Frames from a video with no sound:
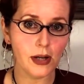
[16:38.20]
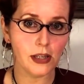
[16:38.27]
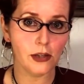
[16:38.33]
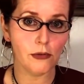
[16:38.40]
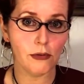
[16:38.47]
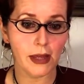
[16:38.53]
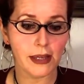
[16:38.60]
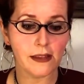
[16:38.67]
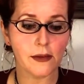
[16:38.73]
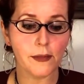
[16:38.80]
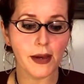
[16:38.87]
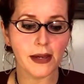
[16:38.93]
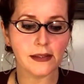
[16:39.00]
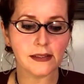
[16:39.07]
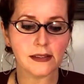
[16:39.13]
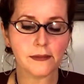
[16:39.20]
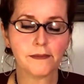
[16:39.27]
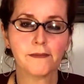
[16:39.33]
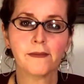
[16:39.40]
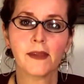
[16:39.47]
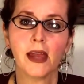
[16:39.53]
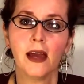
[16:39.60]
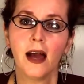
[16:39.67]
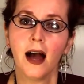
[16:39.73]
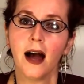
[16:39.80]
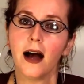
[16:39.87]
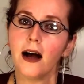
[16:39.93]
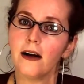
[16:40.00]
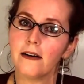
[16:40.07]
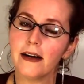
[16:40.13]
you like the best.
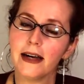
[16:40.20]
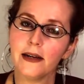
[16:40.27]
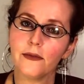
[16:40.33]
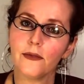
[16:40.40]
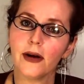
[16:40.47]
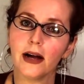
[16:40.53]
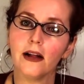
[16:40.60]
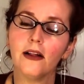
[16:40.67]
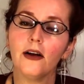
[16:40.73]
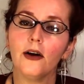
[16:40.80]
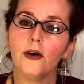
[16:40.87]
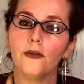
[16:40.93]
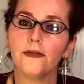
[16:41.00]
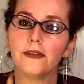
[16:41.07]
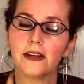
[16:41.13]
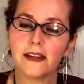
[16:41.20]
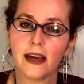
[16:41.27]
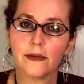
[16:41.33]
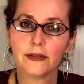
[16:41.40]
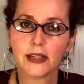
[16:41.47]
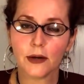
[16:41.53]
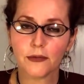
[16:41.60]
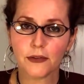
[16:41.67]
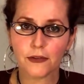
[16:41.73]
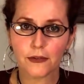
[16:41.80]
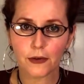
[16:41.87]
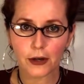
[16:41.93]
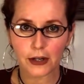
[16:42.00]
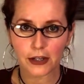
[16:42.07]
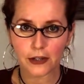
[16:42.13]
All right, well, hopefully that was helpful
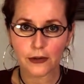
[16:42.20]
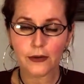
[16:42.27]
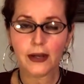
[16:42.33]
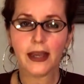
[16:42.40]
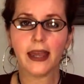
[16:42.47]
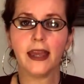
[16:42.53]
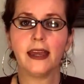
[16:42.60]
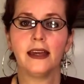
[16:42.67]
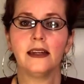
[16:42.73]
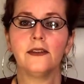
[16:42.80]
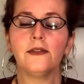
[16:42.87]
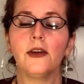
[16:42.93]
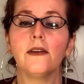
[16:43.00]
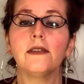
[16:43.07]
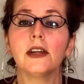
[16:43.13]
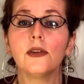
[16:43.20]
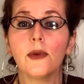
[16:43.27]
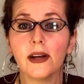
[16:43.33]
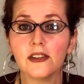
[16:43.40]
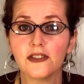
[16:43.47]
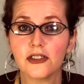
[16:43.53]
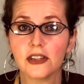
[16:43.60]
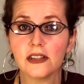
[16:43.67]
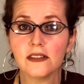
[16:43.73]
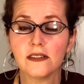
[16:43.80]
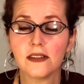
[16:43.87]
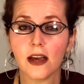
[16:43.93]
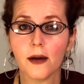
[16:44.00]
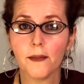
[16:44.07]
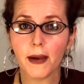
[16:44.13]
for you. And if you have any questions
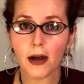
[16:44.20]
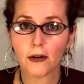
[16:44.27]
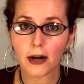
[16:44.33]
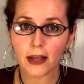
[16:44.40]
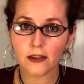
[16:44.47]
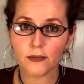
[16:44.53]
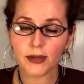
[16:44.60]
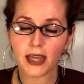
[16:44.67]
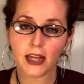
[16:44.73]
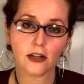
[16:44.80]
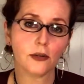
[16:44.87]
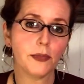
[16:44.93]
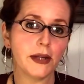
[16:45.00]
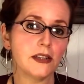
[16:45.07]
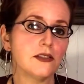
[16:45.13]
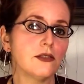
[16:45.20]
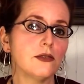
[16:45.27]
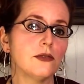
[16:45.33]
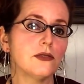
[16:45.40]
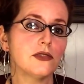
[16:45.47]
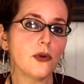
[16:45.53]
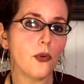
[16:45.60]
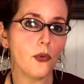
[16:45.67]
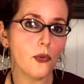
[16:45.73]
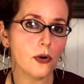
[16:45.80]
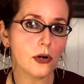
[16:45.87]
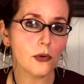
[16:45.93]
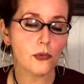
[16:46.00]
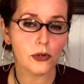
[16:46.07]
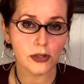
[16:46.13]
about either mechanical pencils
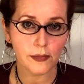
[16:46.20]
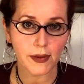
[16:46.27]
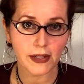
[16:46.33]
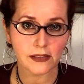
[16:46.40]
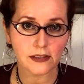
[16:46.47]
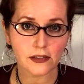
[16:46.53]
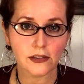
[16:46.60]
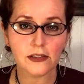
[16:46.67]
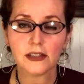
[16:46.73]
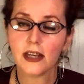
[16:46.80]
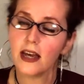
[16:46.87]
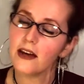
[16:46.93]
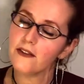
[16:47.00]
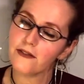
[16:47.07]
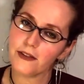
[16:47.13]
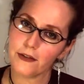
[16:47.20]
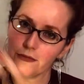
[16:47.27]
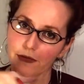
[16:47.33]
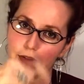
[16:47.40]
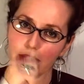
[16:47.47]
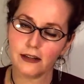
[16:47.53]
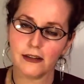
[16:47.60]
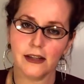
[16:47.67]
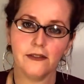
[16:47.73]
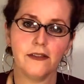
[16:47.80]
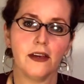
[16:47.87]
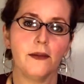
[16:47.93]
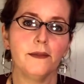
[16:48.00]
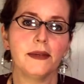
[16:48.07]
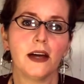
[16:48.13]
or wood pencils, feel free to leave
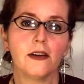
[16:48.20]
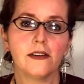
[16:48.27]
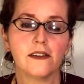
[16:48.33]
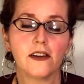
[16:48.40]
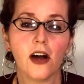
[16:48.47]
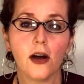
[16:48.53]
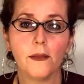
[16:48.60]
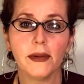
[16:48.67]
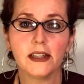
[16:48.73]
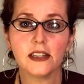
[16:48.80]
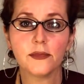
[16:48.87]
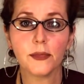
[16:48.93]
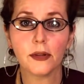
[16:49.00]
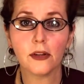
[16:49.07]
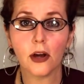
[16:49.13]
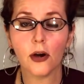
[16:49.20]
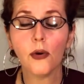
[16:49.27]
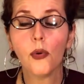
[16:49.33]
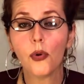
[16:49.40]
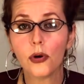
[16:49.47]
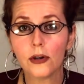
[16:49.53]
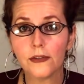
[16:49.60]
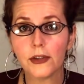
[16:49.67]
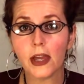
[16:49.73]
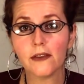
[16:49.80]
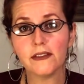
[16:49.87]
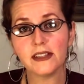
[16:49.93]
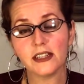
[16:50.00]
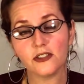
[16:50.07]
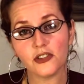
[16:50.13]
them down in the comments below. Or if you have
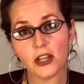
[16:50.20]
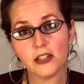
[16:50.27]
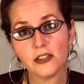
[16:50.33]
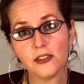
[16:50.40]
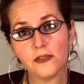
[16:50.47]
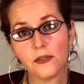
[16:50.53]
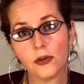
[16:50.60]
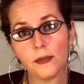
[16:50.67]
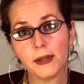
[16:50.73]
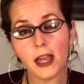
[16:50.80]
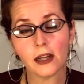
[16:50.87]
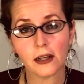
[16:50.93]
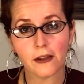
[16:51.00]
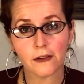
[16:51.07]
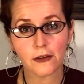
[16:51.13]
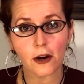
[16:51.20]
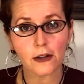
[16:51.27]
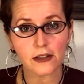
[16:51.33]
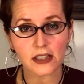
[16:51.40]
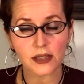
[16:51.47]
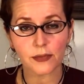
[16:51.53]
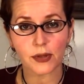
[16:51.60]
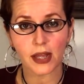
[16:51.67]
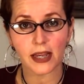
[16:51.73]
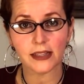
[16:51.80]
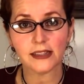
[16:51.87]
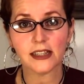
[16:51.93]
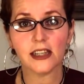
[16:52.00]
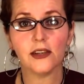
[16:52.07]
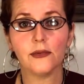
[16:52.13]
a suggestion for me on other art
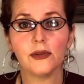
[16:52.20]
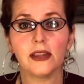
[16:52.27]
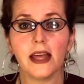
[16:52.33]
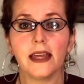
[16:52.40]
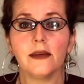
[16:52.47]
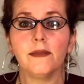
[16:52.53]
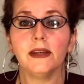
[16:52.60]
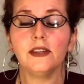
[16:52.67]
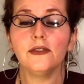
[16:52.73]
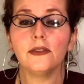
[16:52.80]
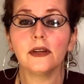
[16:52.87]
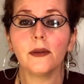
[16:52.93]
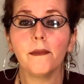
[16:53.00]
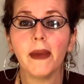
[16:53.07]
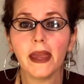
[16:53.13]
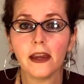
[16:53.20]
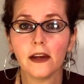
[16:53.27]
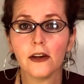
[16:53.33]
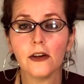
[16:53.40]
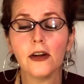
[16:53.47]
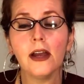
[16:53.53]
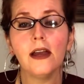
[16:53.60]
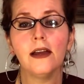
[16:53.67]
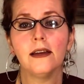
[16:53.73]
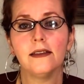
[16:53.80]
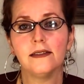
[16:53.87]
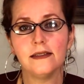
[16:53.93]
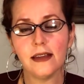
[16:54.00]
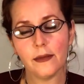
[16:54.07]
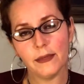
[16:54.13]
supplies that you would like me to compare,
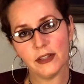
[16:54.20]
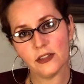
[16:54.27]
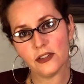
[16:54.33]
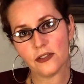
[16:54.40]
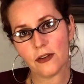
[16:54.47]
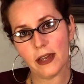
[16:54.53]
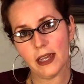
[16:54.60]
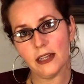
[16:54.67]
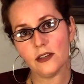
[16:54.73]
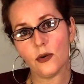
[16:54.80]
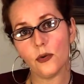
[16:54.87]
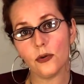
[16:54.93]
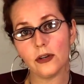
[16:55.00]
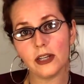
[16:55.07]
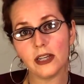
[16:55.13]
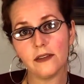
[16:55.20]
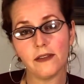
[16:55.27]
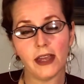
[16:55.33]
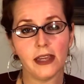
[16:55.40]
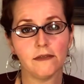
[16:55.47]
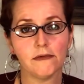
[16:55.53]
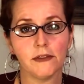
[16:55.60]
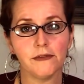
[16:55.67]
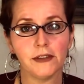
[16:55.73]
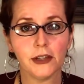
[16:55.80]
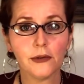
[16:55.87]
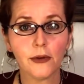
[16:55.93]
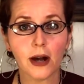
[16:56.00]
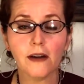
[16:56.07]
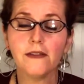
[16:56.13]
demonstrate, or give a
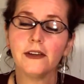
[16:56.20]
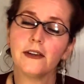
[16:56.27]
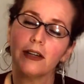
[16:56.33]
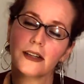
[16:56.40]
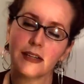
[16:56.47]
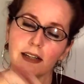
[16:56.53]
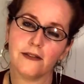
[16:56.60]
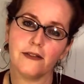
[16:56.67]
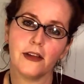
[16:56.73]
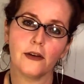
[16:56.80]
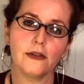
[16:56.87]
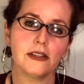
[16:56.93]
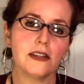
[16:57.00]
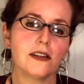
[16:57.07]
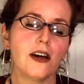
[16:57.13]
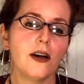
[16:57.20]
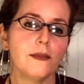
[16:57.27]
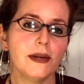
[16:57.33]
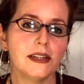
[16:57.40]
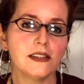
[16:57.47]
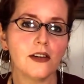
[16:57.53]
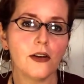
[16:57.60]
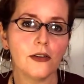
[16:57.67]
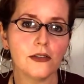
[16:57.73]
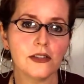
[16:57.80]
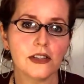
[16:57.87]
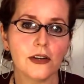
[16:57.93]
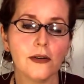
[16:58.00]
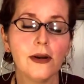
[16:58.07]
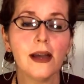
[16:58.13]
review of, you can leave those in the comments
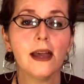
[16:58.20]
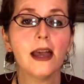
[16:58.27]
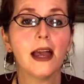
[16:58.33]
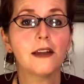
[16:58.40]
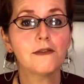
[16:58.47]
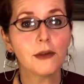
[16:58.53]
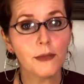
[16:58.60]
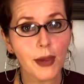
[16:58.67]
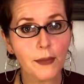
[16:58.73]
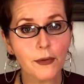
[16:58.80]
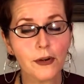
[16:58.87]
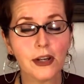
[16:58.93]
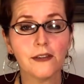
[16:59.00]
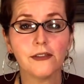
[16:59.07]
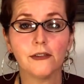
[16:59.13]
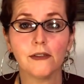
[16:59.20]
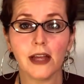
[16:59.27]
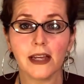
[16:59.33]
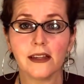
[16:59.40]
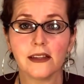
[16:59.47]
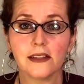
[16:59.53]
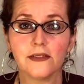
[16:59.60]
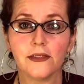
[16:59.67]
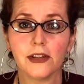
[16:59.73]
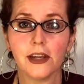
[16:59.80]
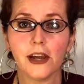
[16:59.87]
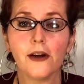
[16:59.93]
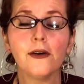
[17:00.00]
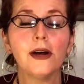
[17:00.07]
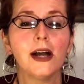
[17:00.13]
also. And remember, if you like this
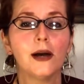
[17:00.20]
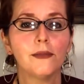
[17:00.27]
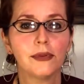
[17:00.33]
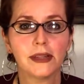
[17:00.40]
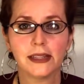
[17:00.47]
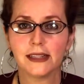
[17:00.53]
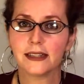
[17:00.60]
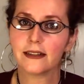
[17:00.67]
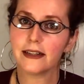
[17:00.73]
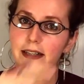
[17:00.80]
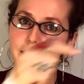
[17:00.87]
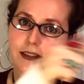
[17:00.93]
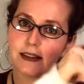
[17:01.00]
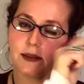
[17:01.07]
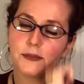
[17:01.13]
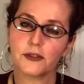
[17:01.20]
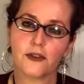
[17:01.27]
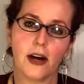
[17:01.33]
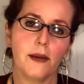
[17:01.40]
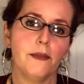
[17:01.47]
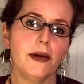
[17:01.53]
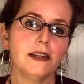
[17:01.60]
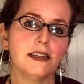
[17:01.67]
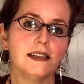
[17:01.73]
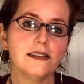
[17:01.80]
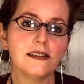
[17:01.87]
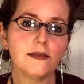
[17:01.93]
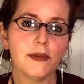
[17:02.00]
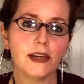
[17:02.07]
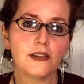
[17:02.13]
video, please click the subscribe button
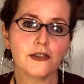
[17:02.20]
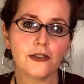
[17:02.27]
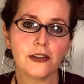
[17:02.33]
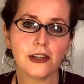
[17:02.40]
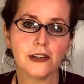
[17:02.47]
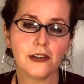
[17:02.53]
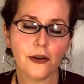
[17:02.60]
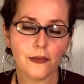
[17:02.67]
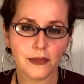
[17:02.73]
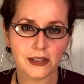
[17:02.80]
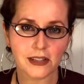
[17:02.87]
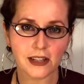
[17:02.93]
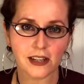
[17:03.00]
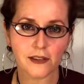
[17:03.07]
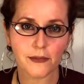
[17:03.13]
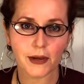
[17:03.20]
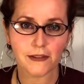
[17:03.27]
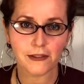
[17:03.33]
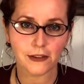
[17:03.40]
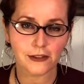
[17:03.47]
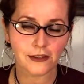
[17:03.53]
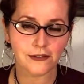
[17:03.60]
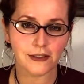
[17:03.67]
to make sure that you don't miss any of my future